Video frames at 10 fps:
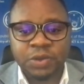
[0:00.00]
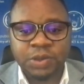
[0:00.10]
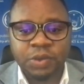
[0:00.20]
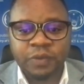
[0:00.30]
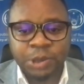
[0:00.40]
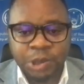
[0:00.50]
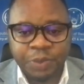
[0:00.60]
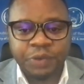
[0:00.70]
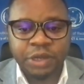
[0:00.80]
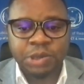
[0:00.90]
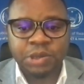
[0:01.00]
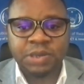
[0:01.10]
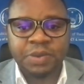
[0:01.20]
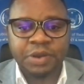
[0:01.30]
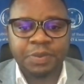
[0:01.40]
So job creation is
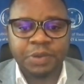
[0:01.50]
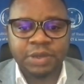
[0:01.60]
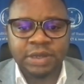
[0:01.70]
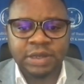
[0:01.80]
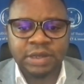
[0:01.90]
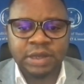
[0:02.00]
very important.